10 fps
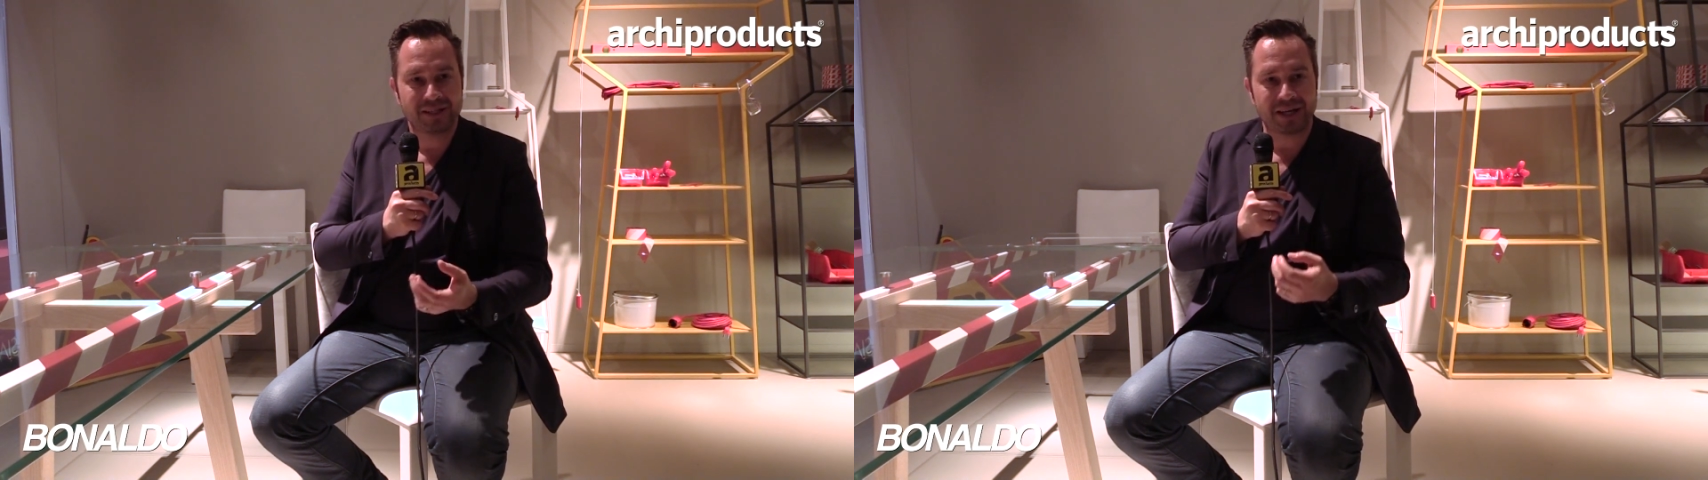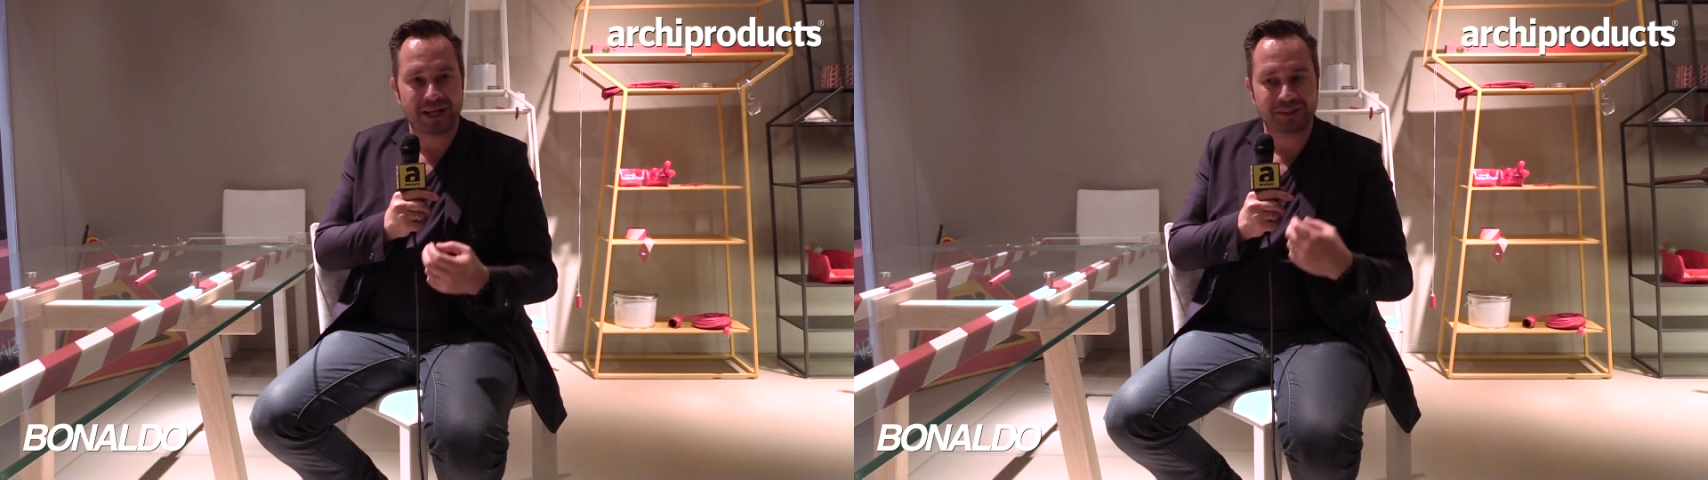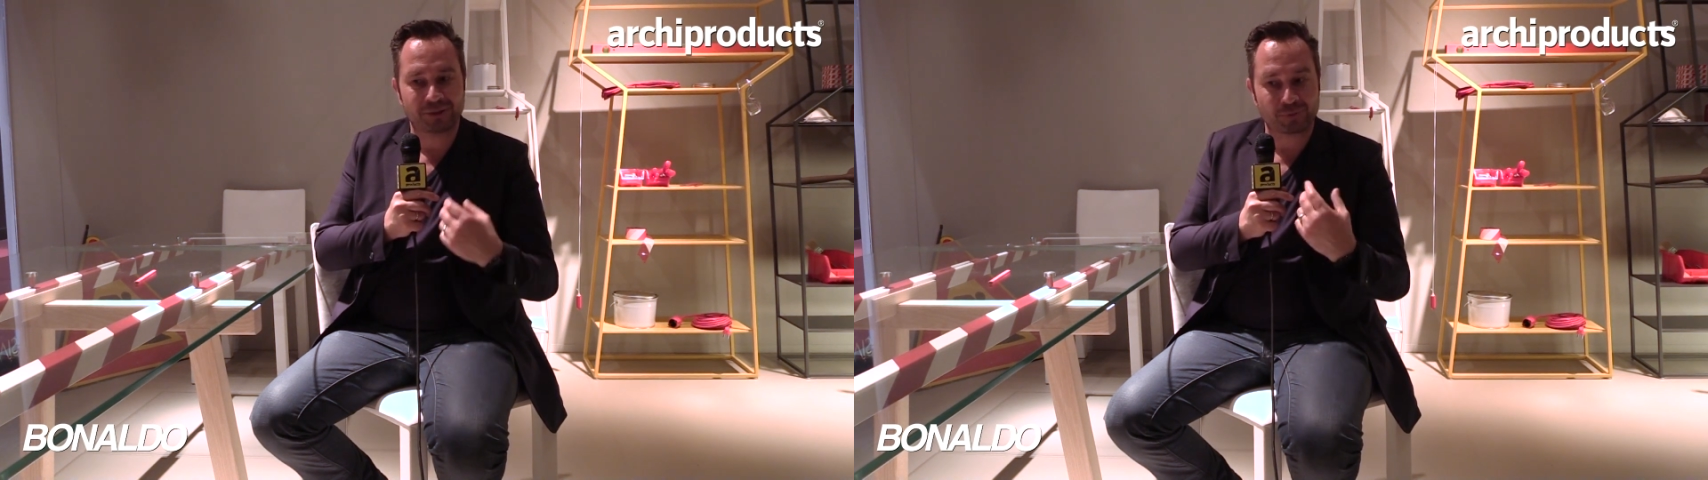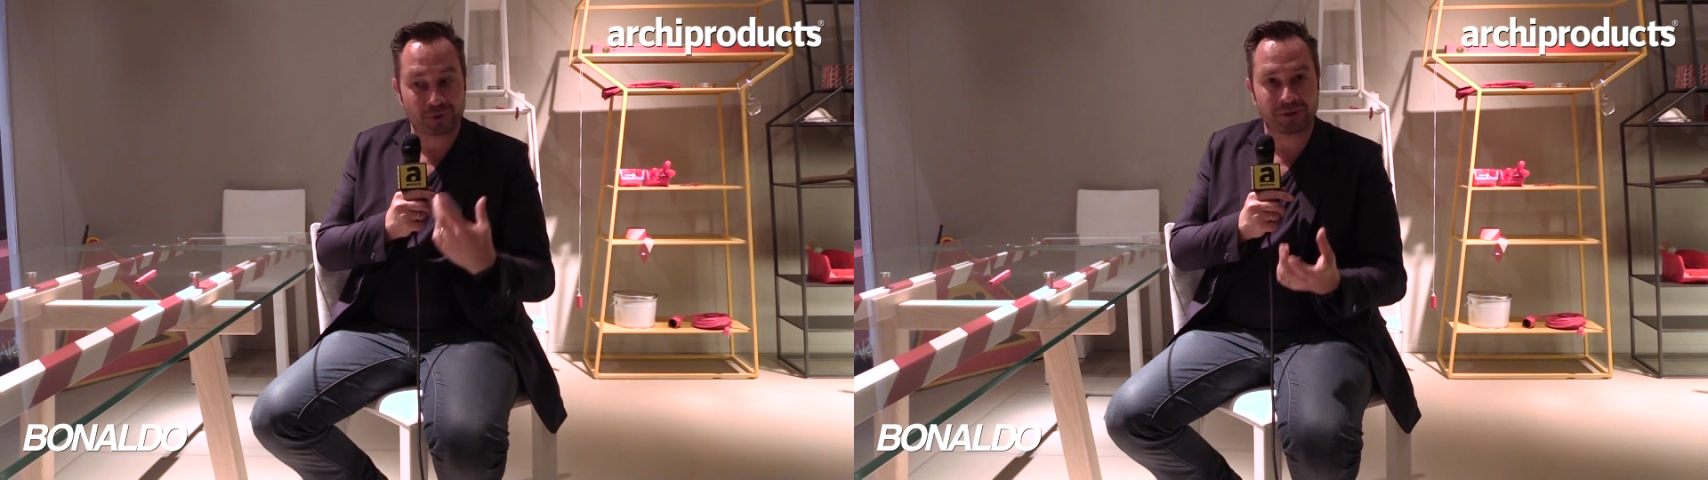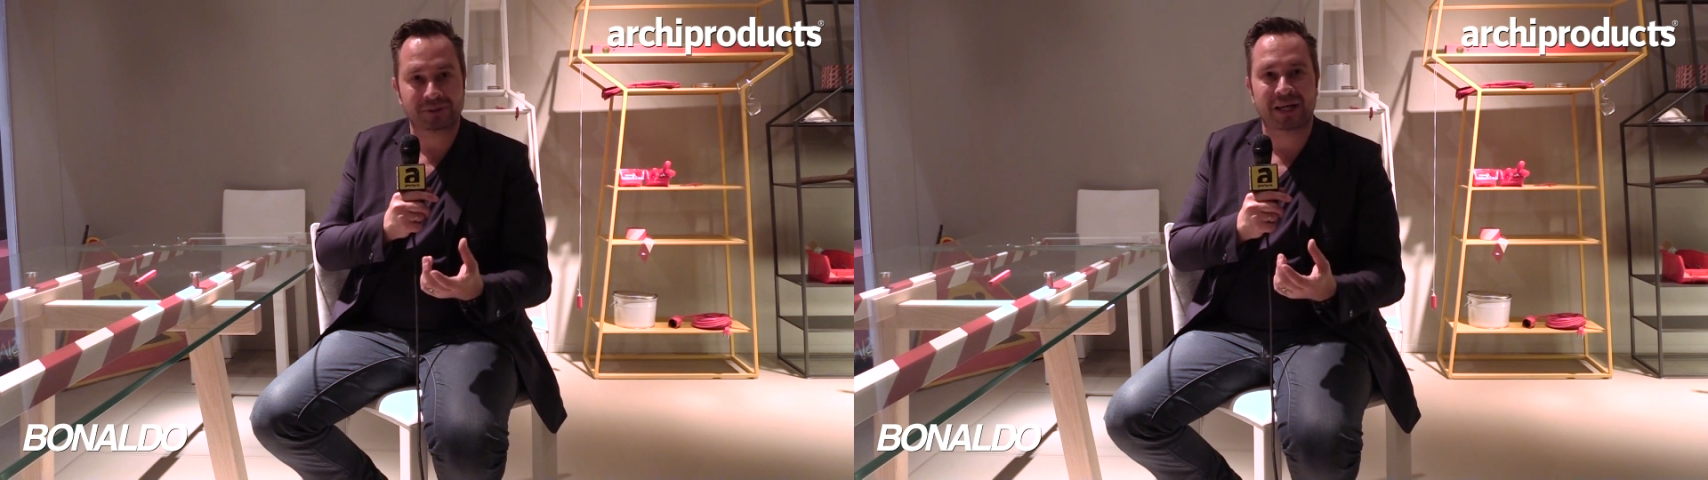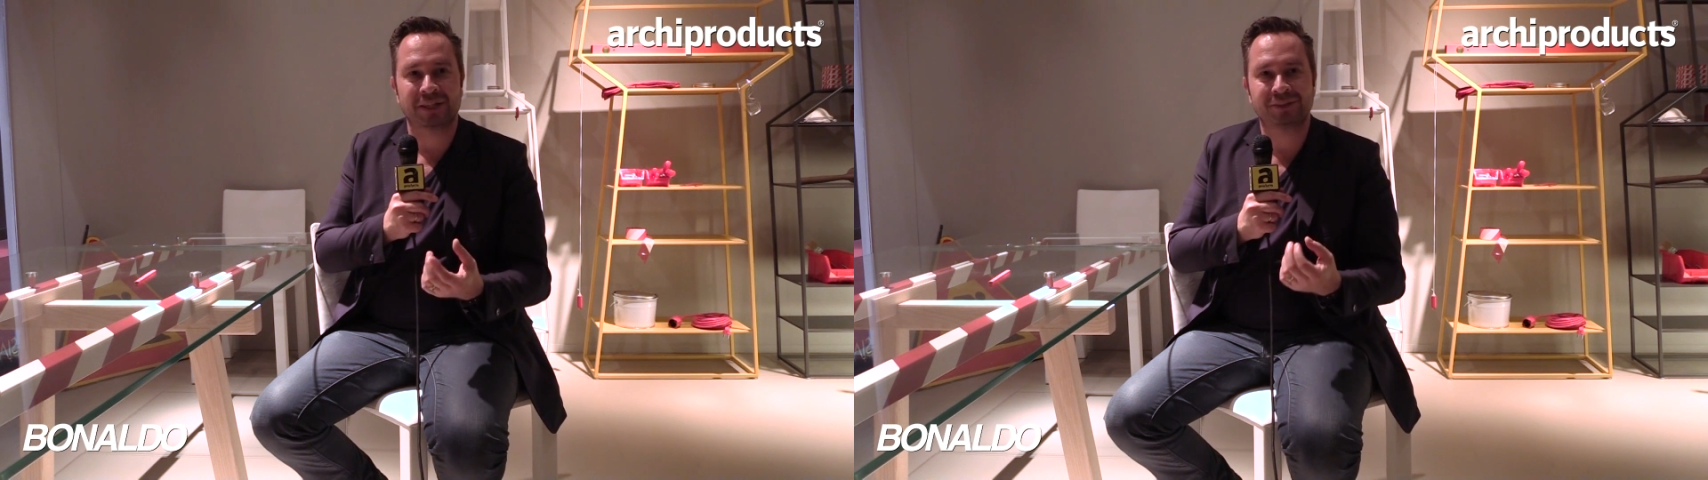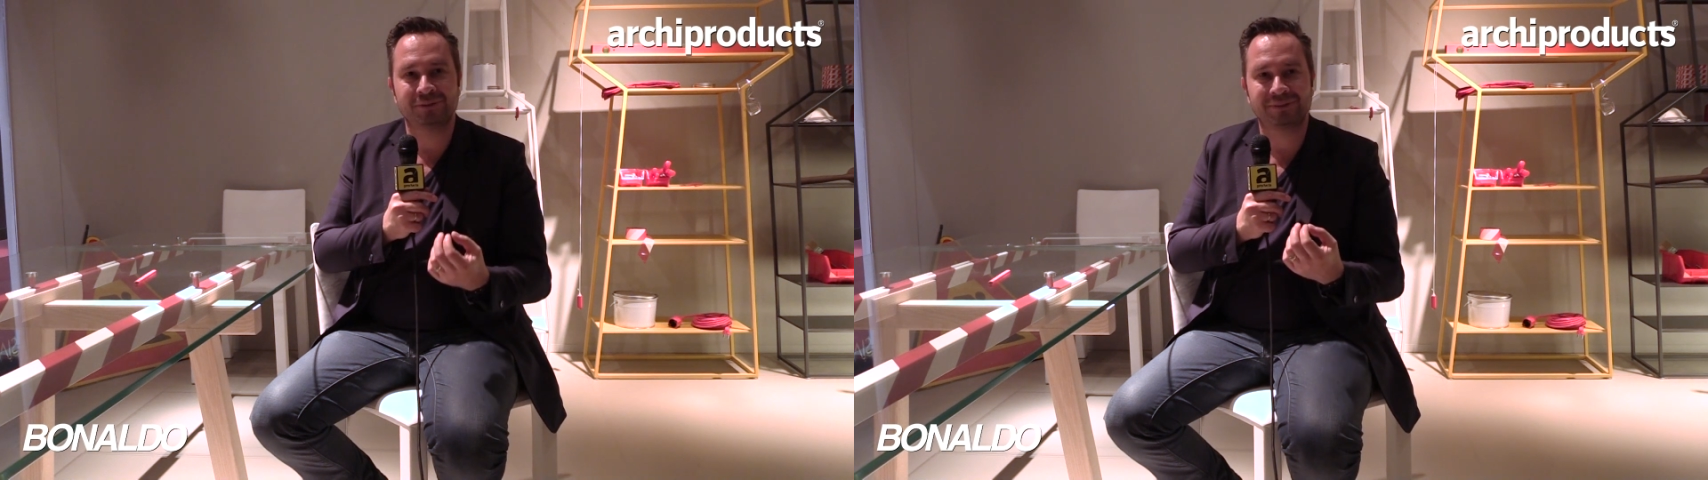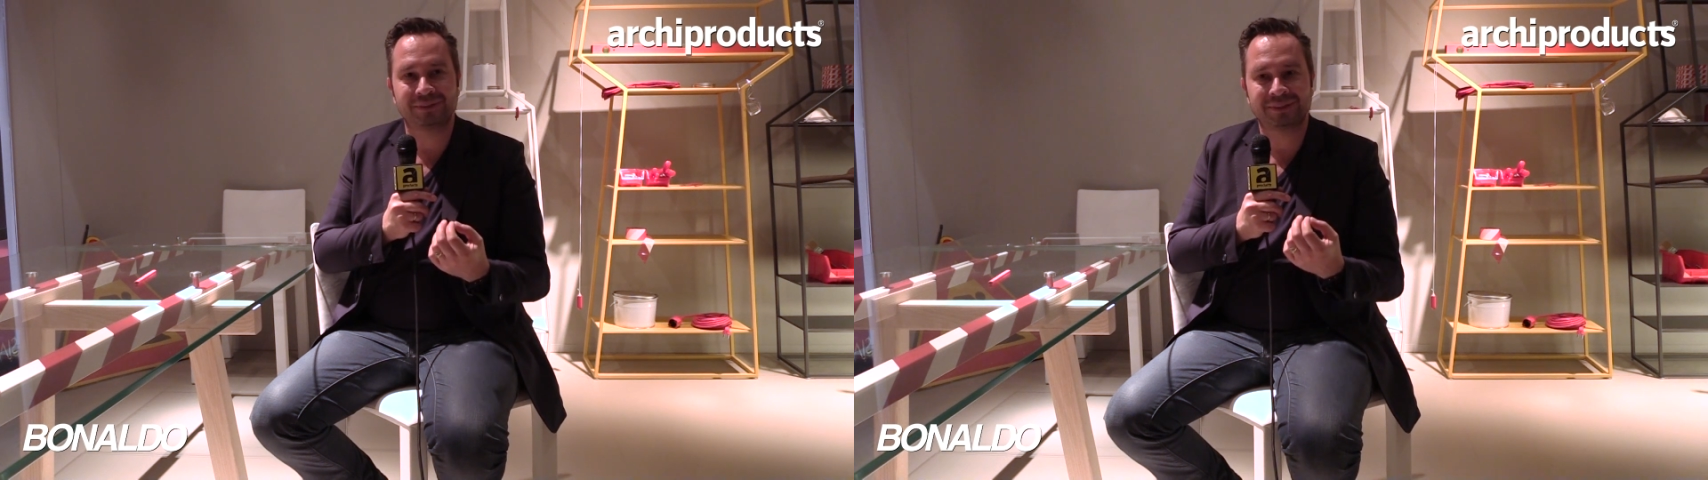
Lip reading: And the product has to